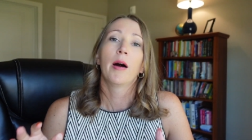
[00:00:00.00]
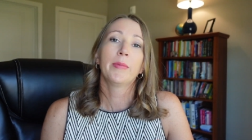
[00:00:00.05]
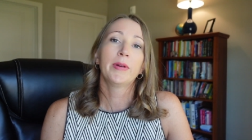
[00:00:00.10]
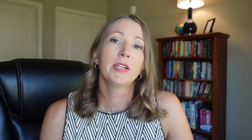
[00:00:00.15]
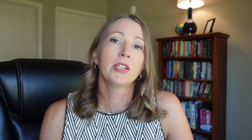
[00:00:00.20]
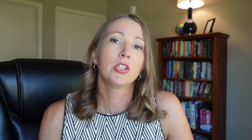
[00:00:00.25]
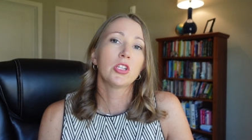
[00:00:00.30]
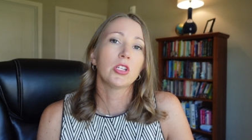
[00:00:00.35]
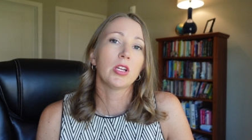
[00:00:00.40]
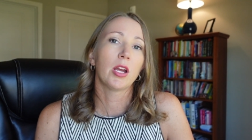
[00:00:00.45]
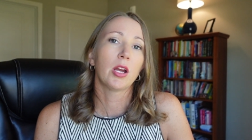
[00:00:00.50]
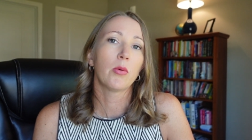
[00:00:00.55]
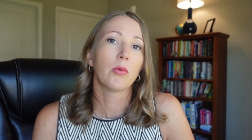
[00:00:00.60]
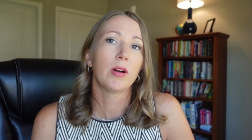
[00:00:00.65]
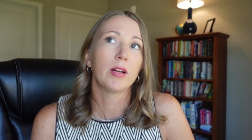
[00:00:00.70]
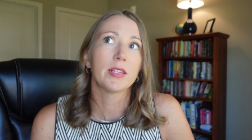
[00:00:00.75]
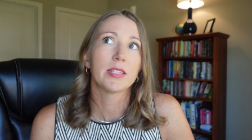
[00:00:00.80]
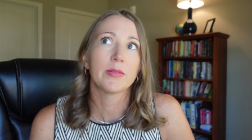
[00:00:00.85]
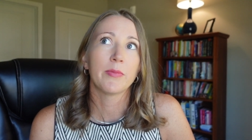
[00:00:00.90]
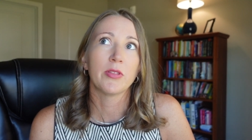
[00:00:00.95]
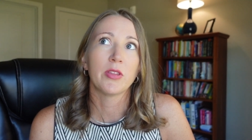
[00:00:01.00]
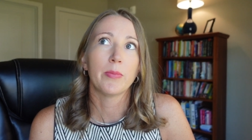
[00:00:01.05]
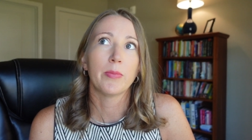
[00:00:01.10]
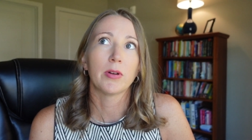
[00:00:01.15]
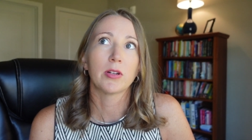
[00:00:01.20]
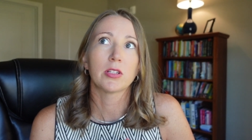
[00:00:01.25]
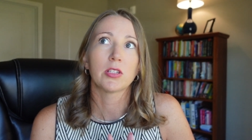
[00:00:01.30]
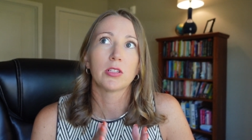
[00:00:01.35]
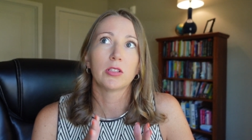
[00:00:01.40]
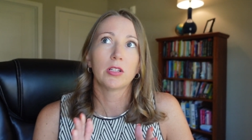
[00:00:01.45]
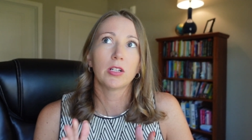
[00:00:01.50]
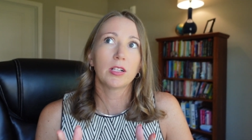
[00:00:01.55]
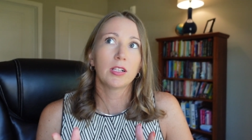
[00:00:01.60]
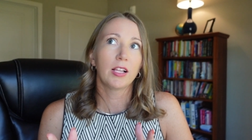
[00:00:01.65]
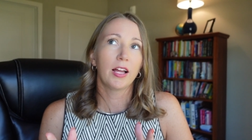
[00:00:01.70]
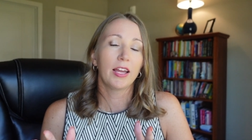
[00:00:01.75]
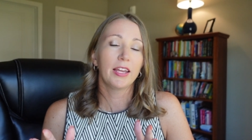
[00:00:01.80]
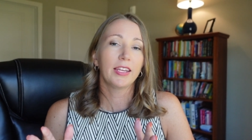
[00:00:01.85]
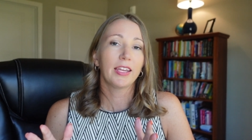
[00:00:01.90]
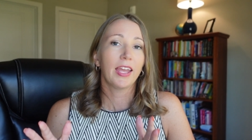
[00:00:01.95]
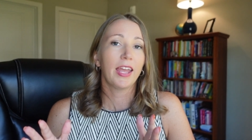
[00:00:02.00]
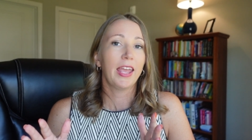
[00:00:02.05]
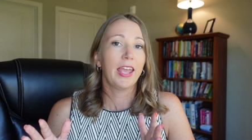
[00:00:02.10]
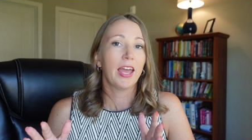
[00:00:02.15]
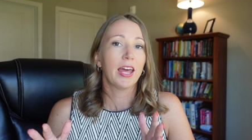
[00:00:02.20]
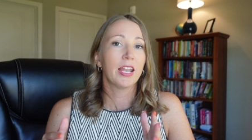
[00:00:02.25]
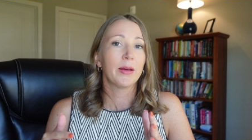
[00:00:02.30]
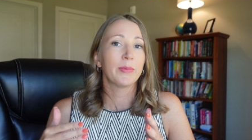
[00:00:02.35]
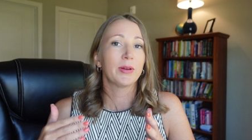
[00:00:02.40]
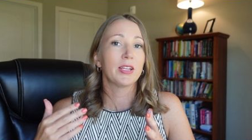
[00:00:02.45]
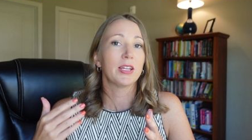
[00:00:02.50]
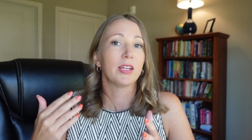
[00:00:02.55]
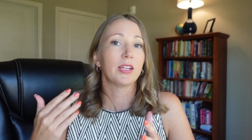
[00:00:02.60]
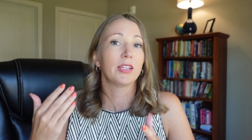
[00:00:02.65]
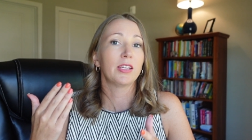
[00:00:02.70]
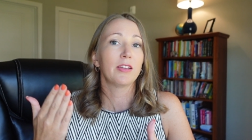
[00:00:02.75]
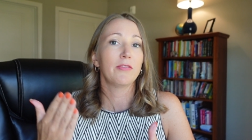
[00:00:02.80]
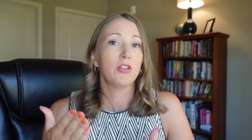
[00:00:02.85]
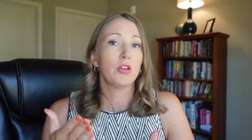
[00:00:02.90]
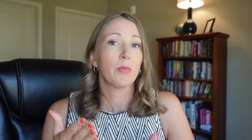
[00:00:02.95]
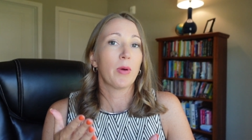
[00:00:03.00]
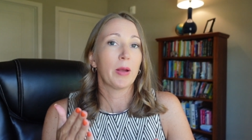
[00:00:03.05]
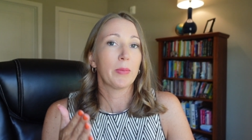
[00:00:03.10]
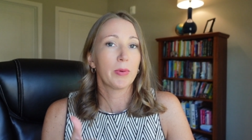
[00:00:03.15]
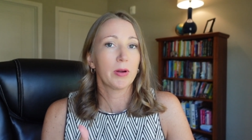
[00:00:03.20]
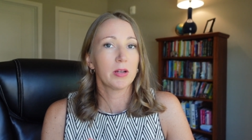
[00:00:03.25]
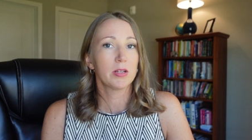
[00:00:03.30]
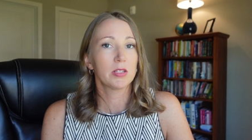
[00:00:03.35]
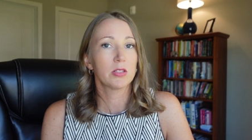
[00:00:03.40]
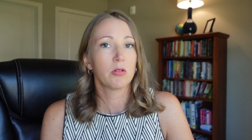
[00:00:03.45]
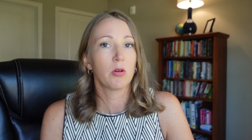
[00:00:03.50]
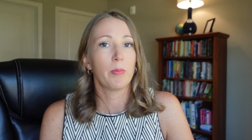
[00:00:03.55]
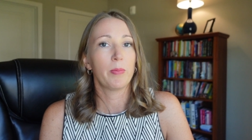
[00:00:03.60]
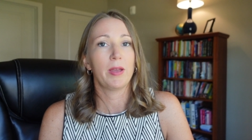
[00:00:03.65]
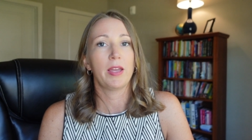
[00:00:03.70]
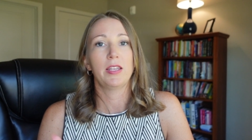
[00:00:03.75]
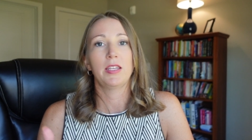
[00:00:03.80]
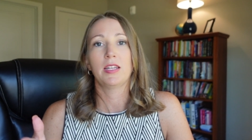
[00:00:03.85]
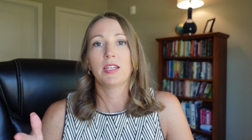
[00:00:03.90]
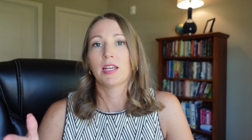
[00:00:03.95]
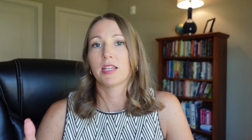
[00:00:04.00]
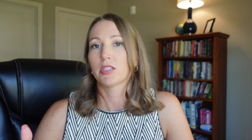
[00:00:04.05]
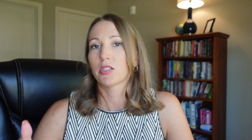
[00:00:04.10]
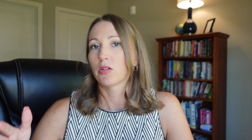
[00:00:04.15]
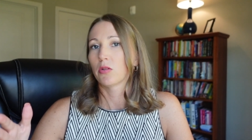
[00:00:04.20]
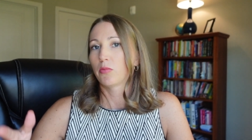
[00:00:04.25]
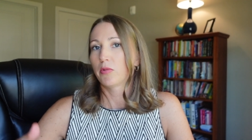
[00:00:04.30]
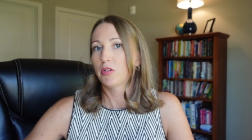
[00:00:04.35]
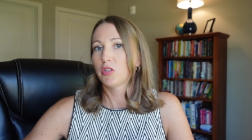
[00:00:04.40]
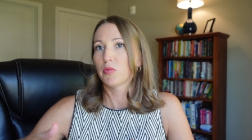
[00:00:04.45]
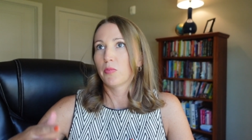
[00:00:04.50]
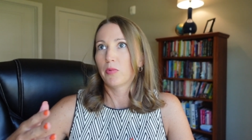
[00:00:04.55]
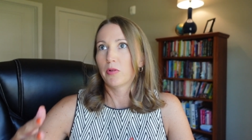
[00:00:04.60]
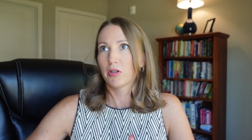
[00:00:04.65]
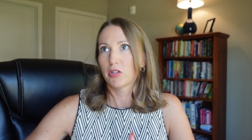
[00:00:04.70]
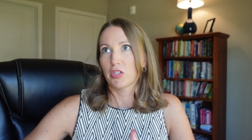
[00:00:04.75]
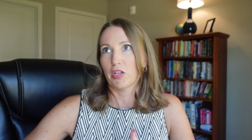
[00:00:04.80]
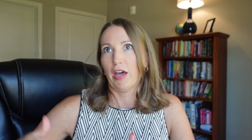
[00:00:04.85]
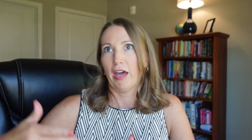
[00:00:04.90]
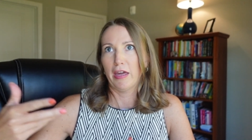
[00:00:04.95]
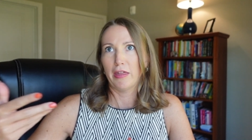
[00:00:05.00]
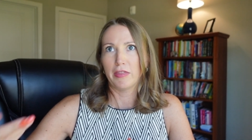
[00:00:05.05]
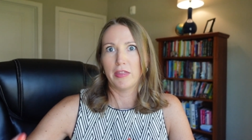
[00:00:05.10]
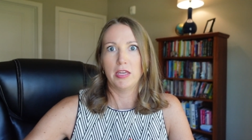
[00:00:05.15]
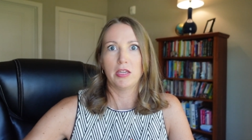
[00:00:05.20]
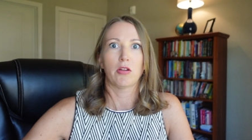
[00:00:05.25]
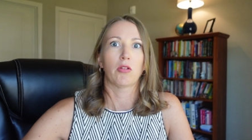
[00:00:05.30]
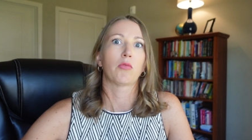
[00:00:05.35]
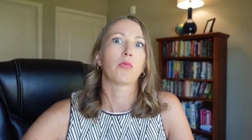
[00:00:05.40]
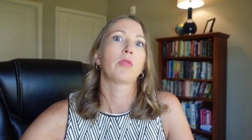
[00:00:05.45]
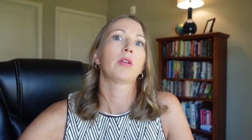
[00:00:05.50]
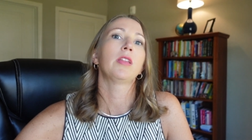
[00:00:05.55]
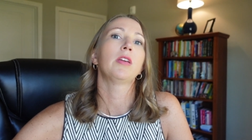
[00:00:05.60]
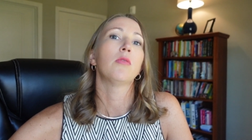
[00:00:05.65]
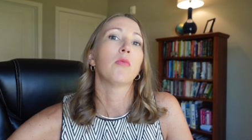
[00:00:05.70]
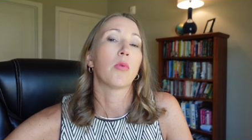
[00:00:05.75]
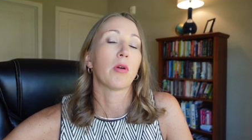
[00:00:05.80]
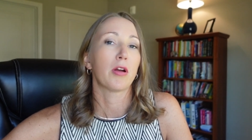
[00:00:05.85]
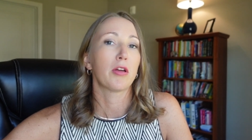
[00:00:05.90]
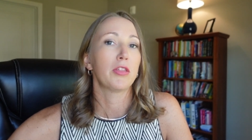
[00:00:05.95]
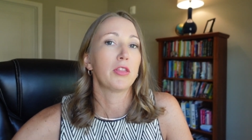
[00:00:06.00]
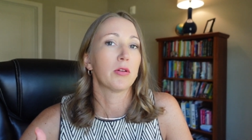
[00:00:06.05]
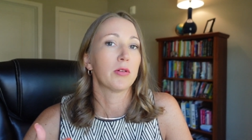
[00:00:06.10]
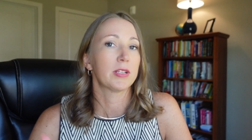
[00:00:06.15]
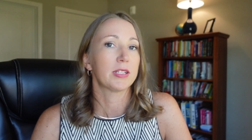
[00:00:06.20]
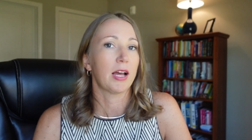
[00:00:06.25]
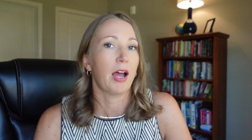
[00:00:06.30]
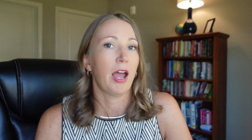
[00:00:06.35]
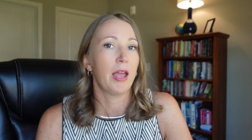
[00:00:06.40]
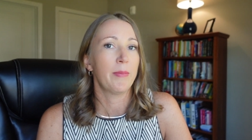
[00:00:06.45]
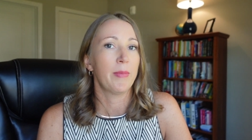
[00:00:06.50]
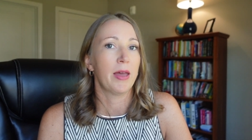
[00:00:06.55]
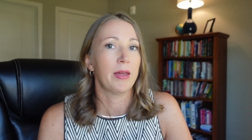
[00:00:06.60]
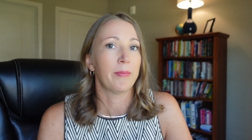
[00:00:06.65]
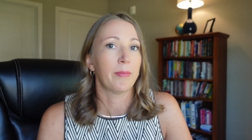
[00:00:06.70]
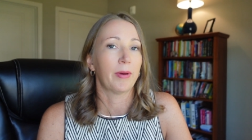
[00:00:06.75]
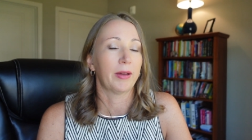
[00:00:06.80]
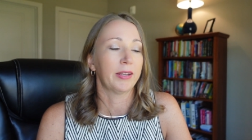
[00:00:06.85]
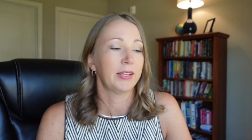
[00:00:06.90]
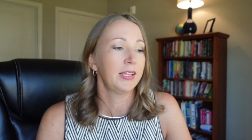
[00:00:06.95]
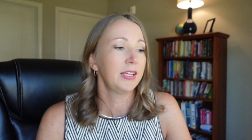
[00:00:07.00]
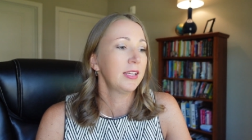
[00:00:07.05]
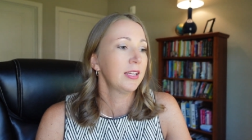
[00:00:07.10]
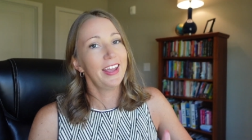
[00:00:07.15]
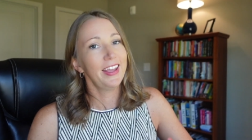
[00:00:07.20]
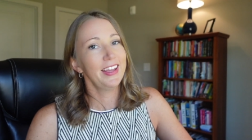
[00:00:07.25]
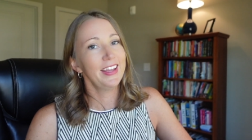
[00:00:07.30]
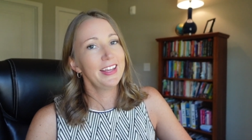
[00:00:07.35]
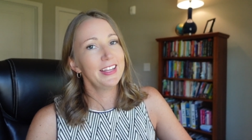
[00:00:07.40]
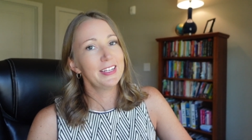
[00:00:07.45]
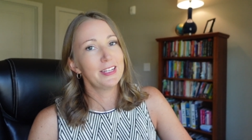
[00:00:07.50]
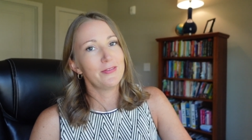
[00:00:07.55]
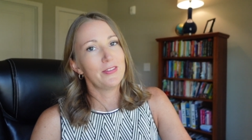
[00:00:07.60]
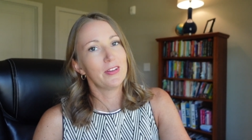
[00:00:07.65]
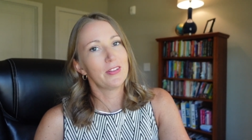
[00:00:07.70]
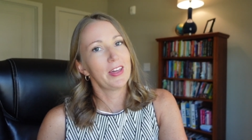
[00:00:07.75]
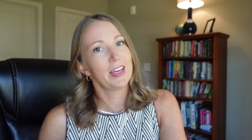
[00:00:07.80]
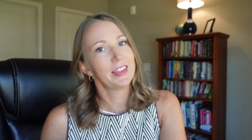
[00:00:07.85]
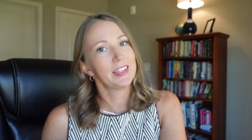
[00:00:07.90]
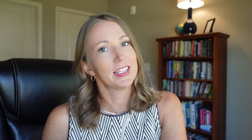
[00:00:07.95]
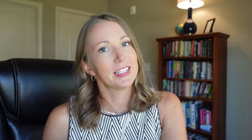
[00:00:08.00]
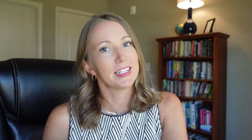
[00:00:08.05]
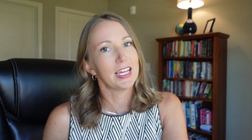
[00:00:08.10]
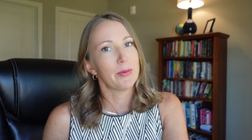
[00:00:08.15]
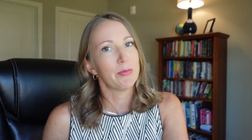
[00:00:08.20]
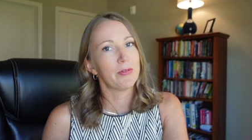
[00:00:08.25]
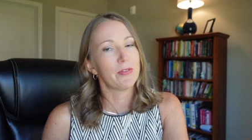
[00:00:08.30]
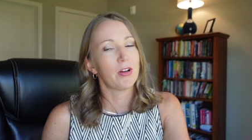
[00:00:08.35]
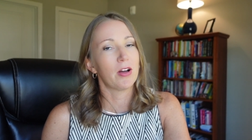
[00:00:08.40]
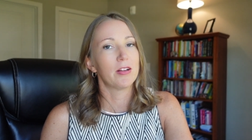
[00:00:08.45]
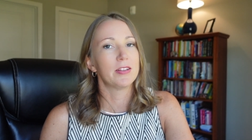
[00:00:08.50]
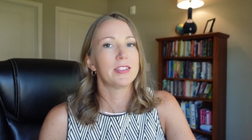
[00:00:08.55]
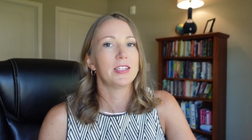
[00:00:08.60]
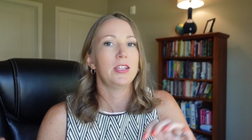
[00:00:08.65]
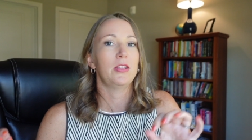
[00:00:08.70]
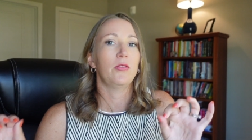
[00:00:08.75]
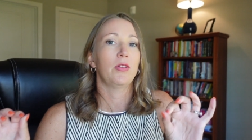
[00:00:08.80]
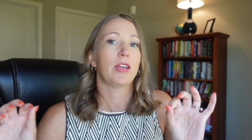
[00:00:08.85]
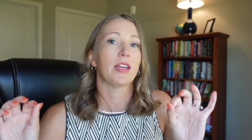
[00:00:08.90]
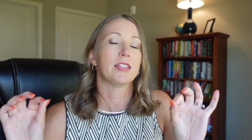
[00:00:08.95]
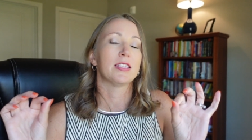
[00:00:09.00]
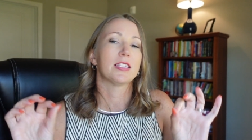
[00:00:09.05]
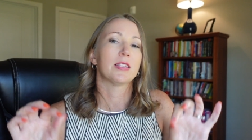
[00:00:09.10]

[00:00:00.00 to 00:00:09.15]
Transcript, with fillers: I'm going to share what some of the books look like and I'm going to give you my personal opinion as to which books I think are really worth your time and money. And if you like this type of content, you can